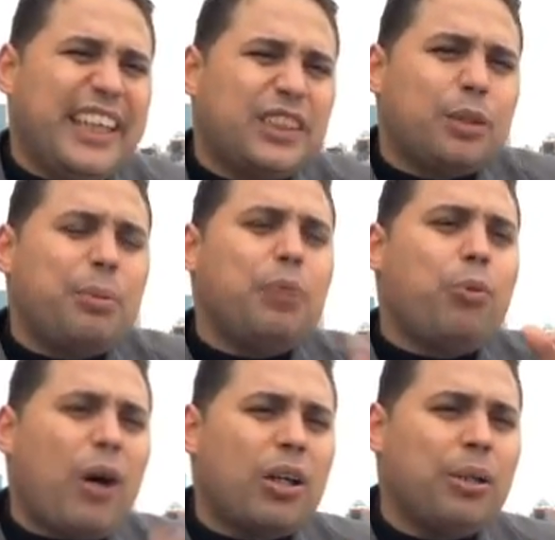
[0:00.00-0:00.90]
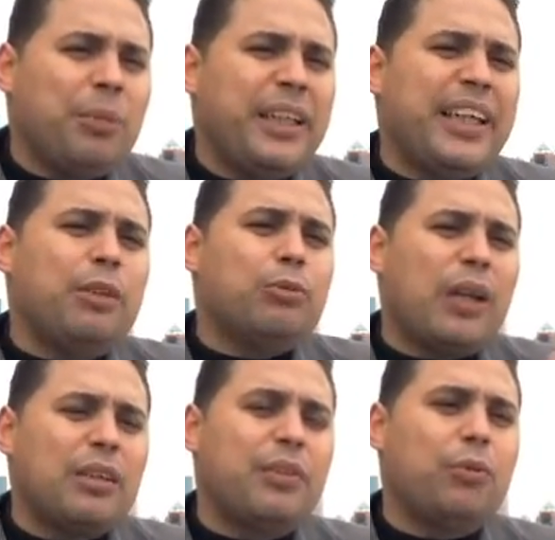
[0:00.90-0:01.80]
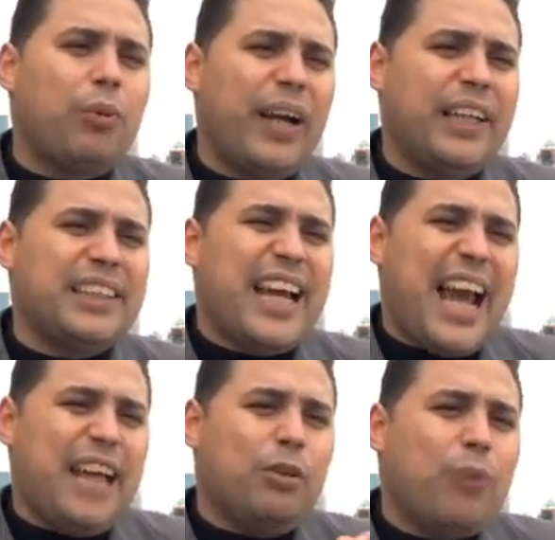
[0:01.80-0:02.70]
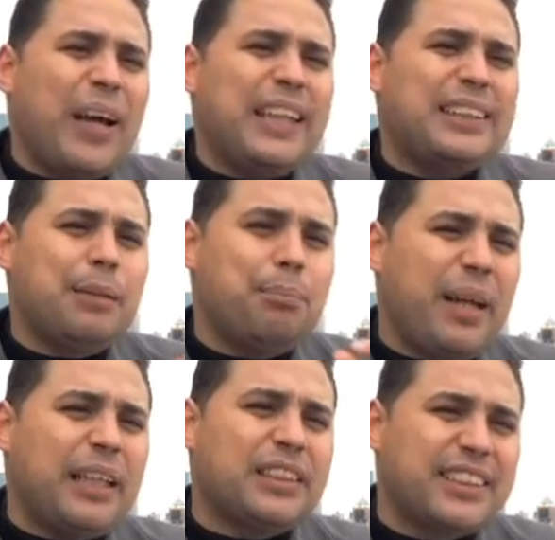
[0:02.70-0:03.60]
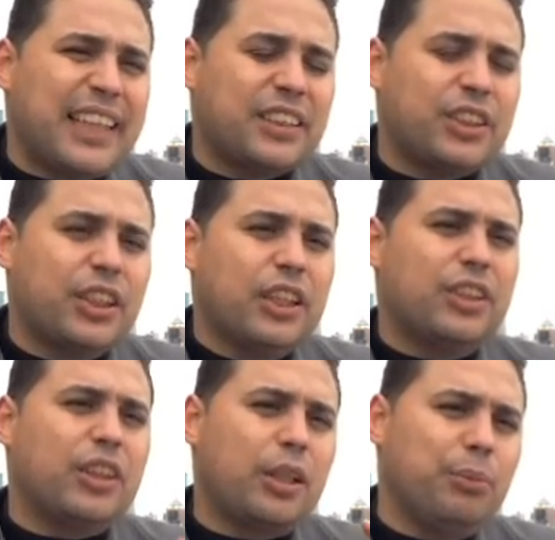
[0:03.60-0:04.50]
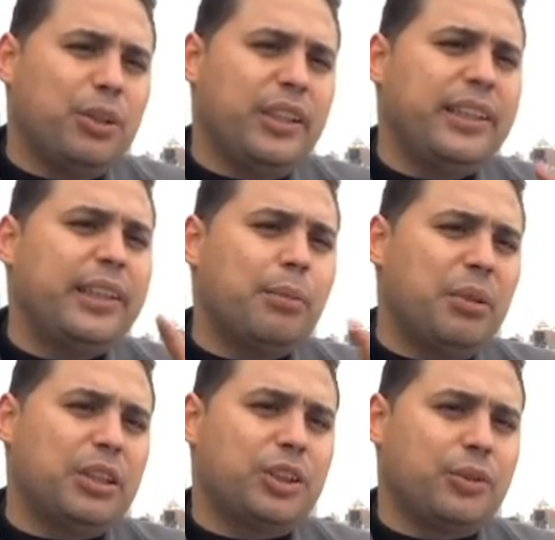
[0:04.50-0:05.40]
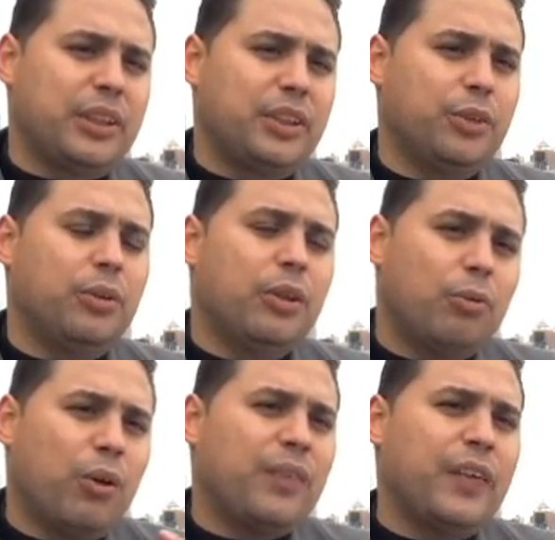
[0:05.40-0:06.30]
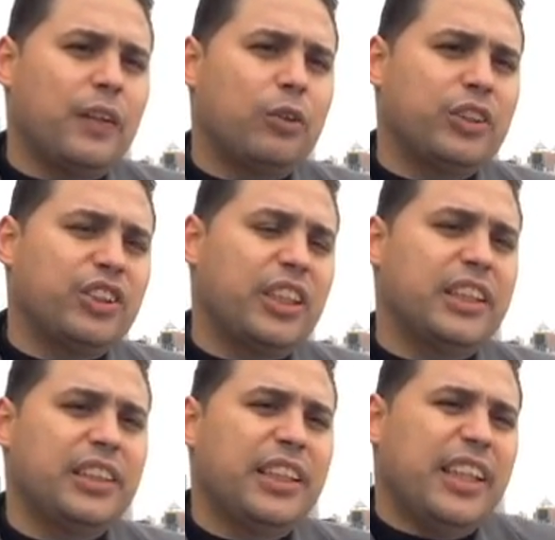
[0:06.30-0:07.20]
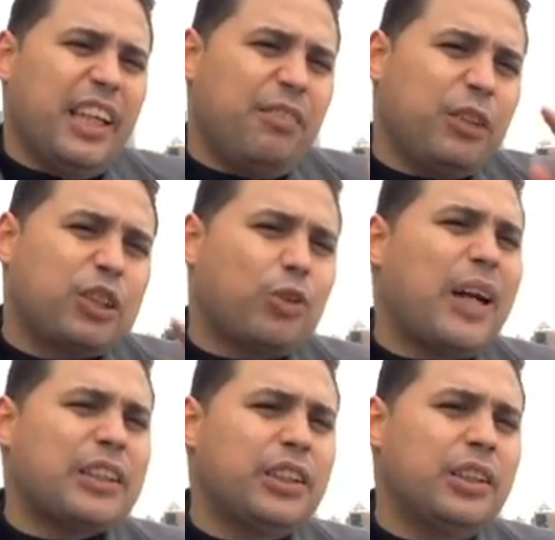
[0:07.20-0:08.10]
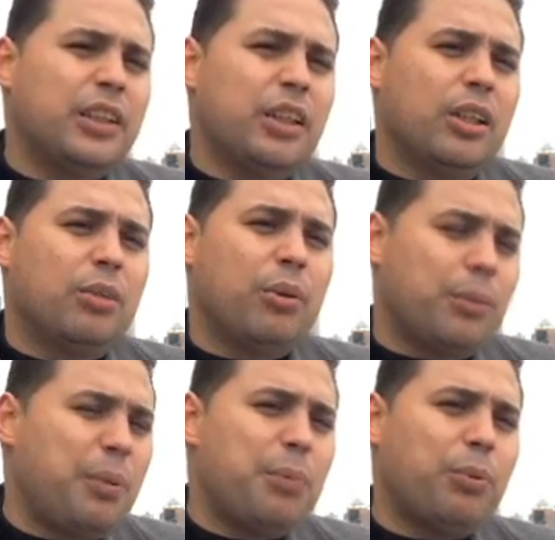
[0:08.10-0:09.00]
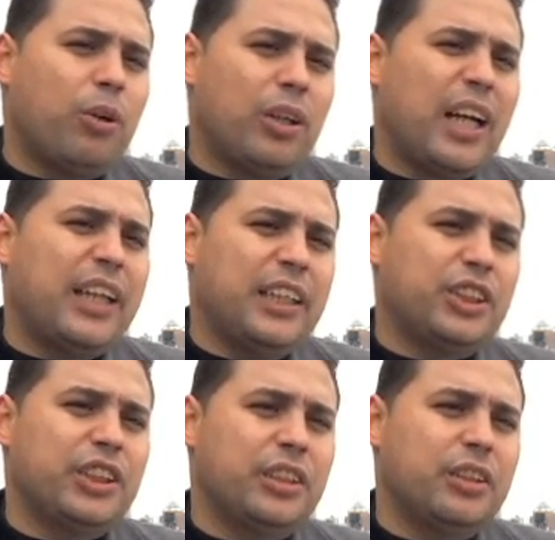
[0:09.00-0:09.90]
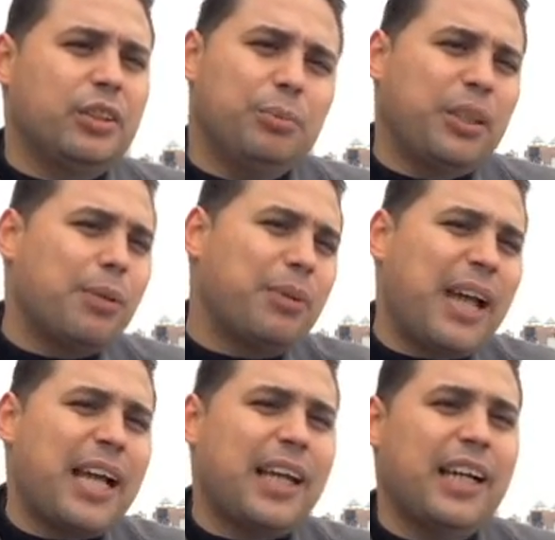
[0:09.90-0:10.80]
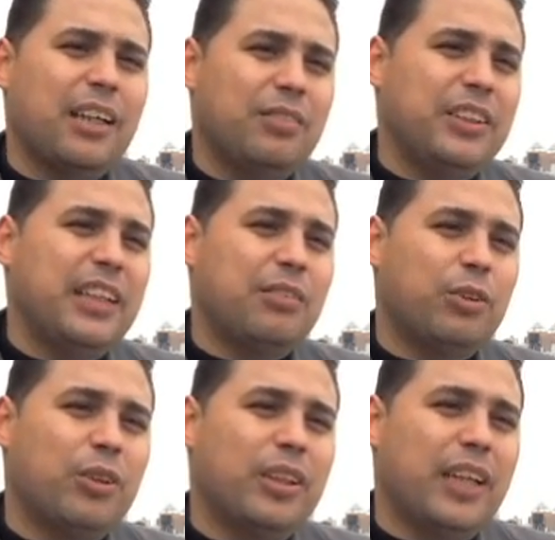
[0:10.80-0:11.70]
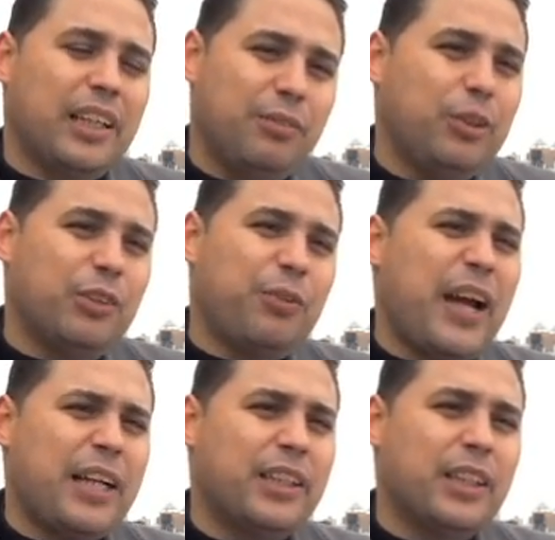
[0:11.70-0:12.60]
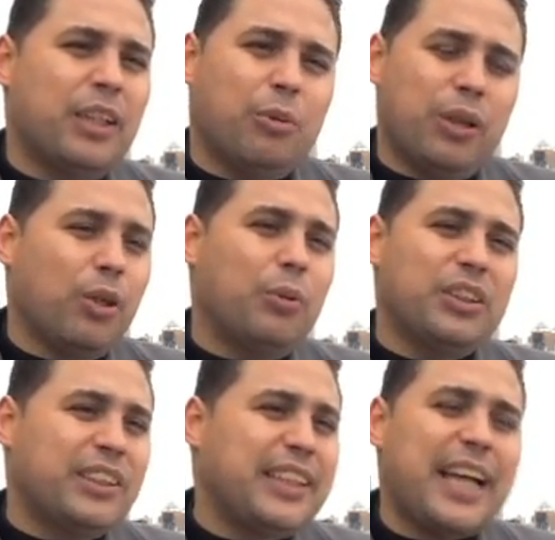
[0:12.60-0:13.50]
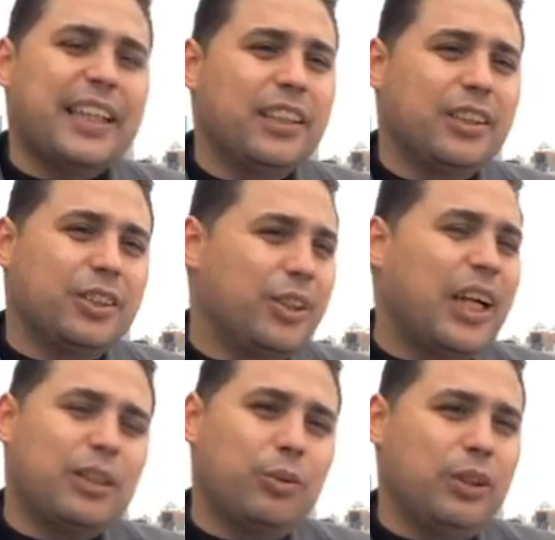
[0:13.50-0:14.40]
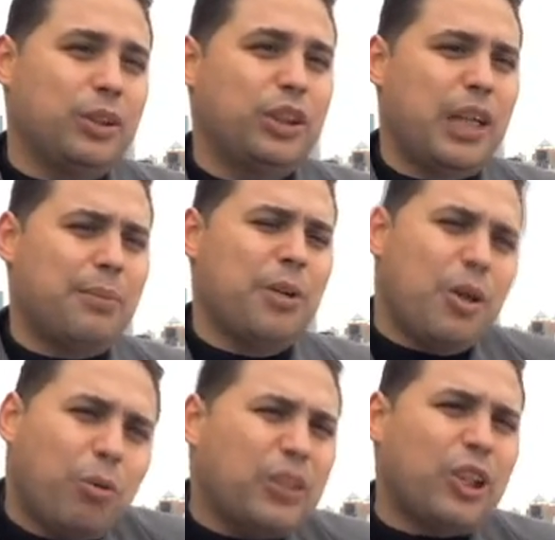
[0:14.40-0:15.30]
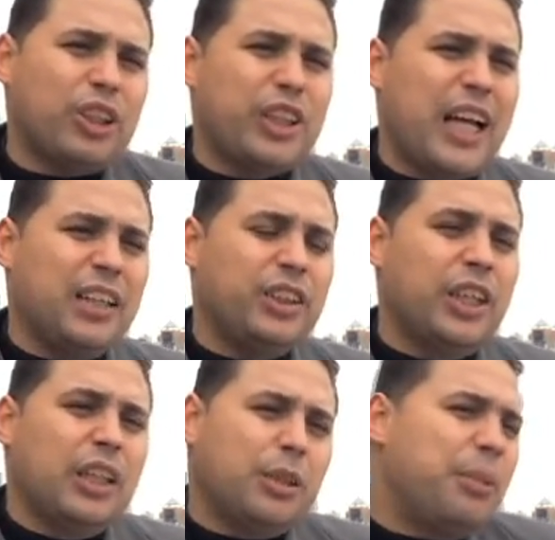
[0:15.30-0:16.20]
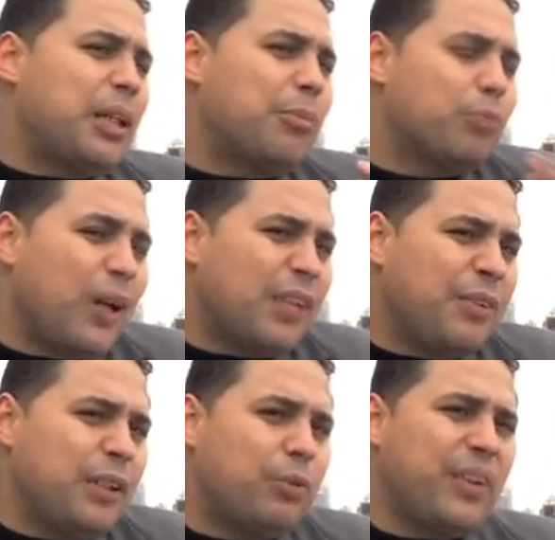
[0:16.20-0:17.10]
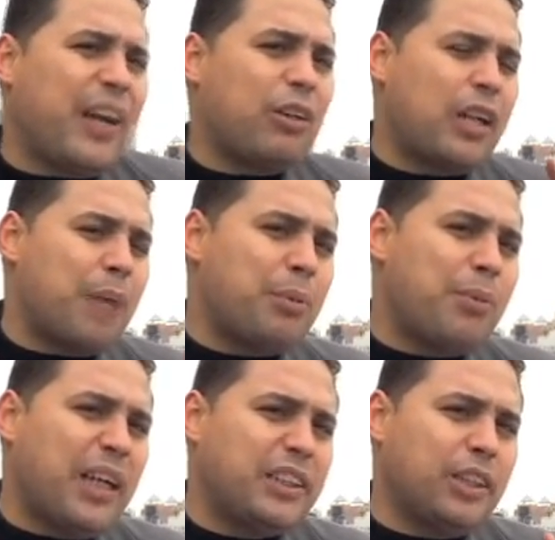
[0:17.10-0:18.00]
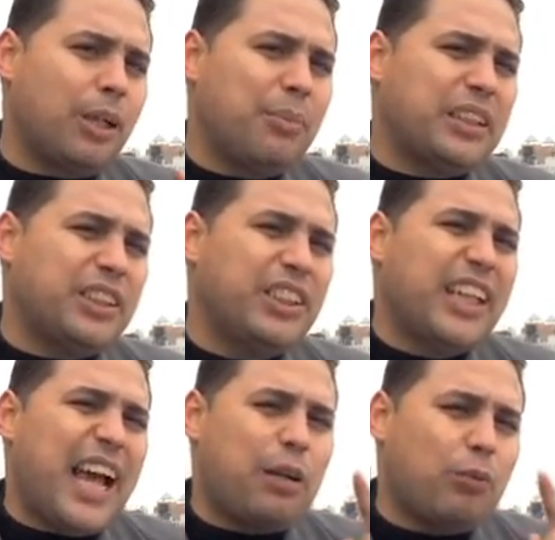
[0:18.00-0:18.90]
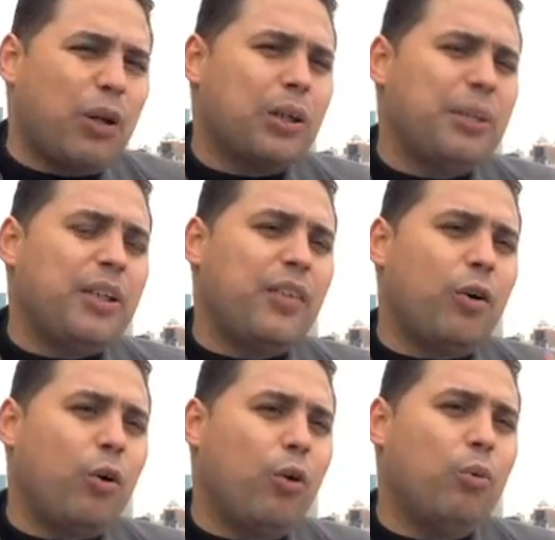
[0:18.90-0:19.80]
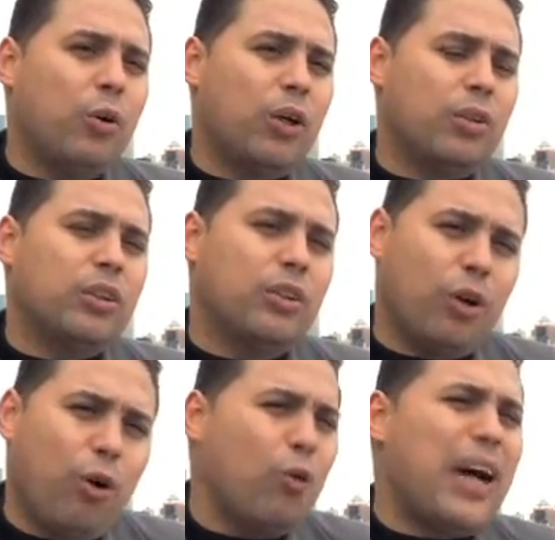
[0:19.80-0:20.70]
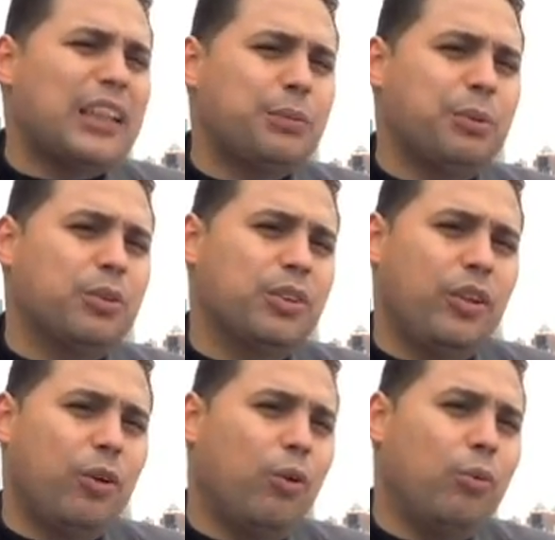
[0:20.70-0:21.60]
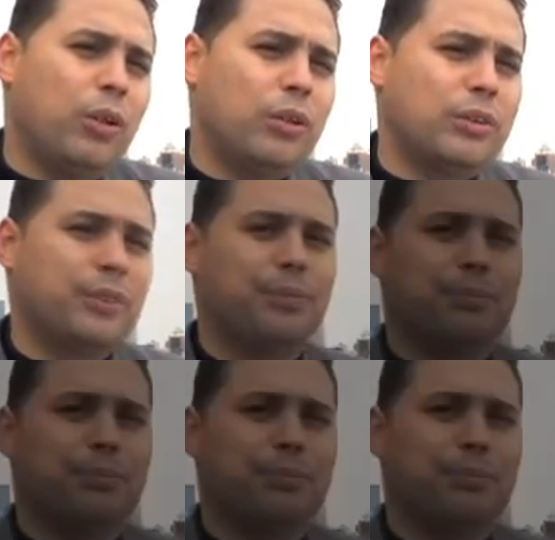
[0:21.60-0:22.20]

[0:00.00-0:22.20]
It is to be welcoming in relevant ways and in ways that make sense to the community they're ministering to. One theologian says, if you're scratching where the people are not itching, you become an ally of the devil. And if you defend where no one's attacking, you're not doing your job. What's our challenge? To become relevant without compromising our message and welcoming the whole world, the whole gospel to the whole world.